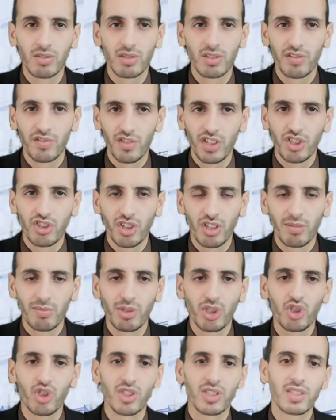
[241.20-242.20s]
vision and
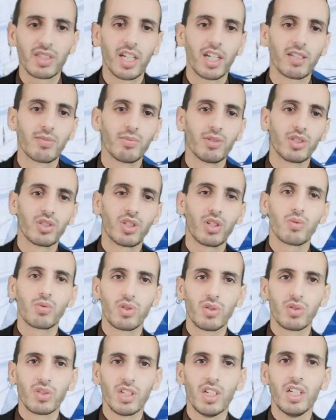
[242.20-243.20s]
mission statement. So
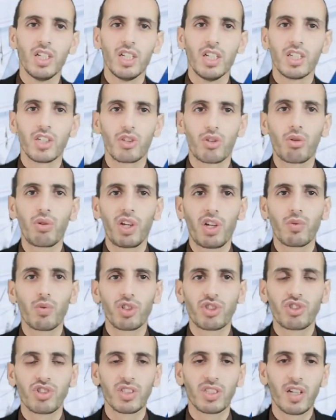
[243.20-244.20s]
the three
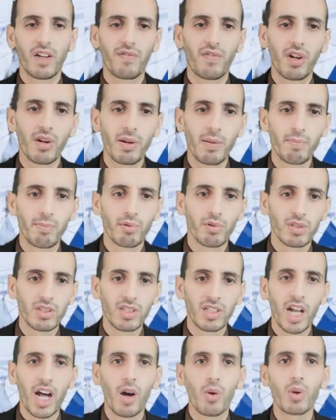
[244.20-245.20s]
questions are very
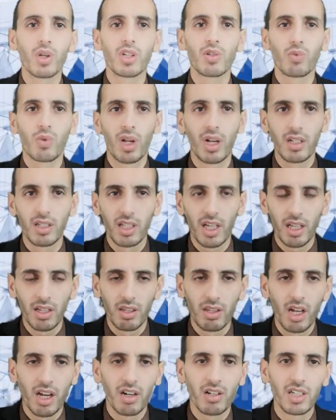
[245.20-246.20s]
important. How it will get
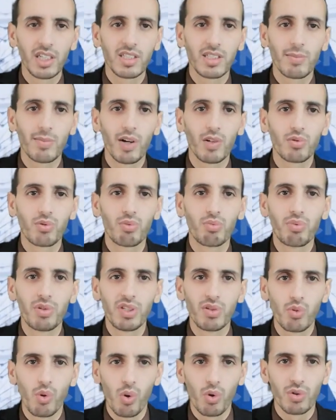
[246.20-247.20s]
there is about the
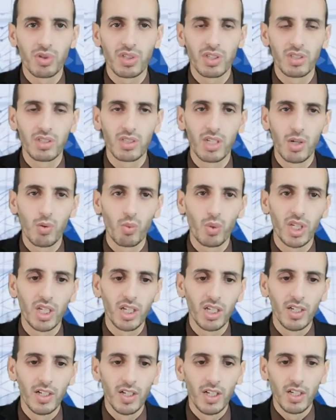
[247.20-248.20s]
resources
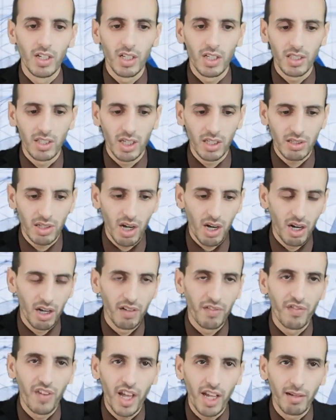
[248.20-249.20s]
that are
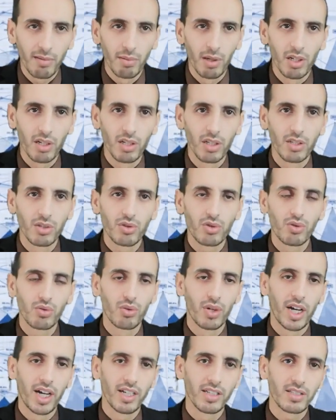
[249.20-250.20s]
available
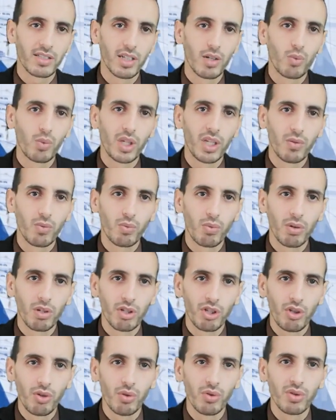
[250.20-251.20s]
to us, that we will
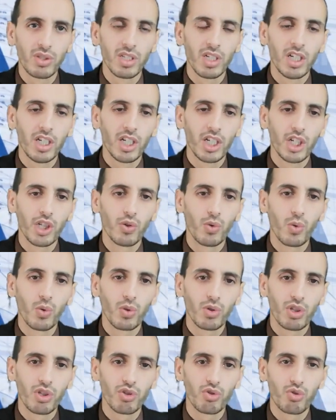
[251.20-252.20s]
use in
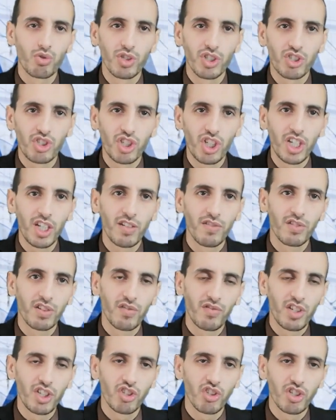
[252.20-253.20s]
order to achieve the
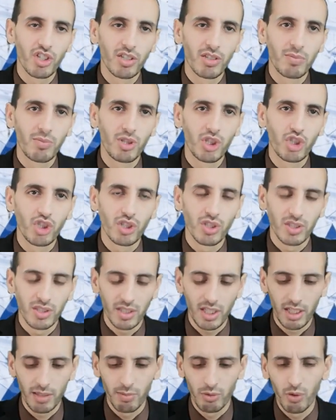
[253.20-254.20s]
vision and the mission
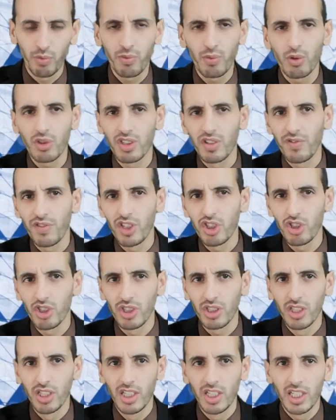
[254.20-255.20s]
statement. Of course, the
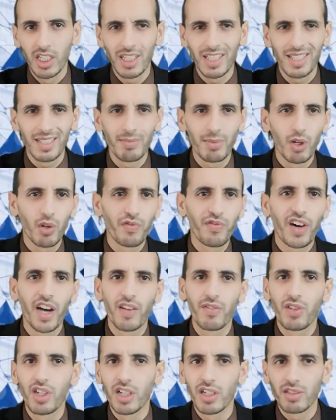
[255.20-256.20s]
vision in about
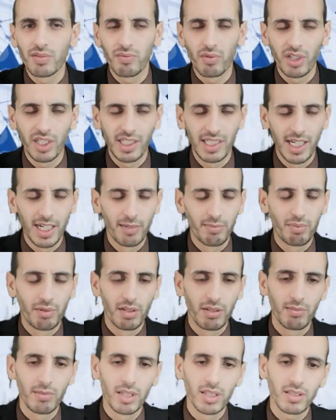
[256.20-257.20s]
5 years, for
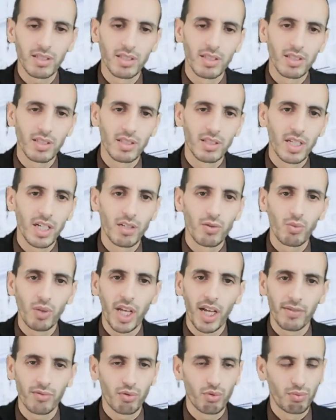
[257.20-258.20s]
example, but then we
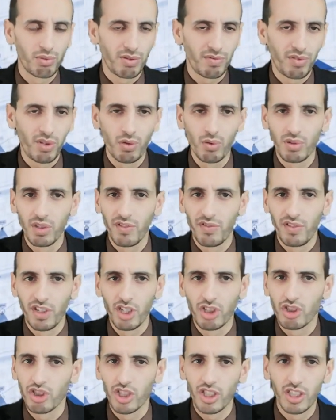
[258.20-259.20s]
have to review the
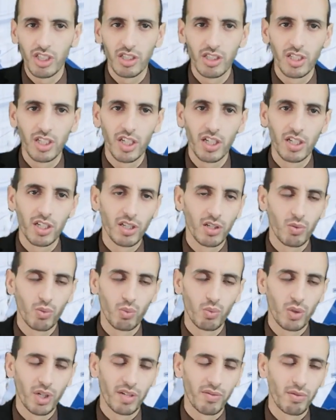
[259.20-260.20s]
vision.
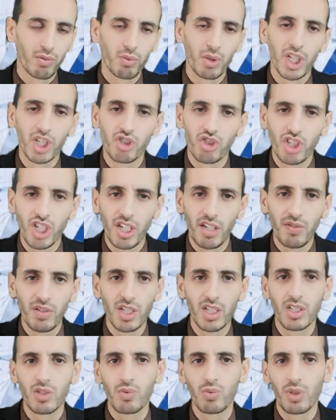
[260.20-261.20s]
Whenever we achieve
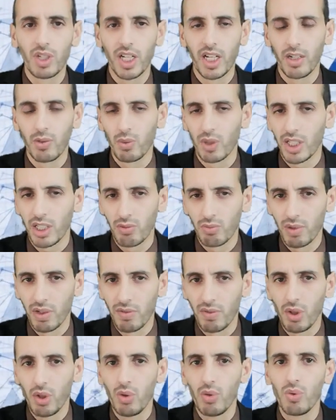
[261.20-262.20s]
it, we can
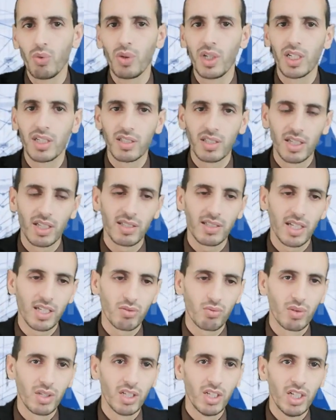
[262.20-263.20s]
review it,
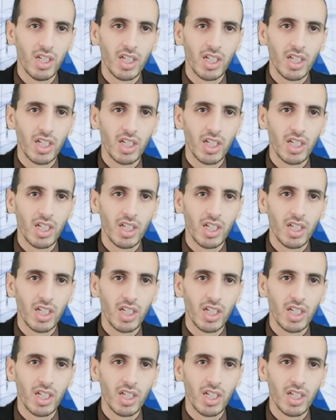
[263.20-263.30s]
etc.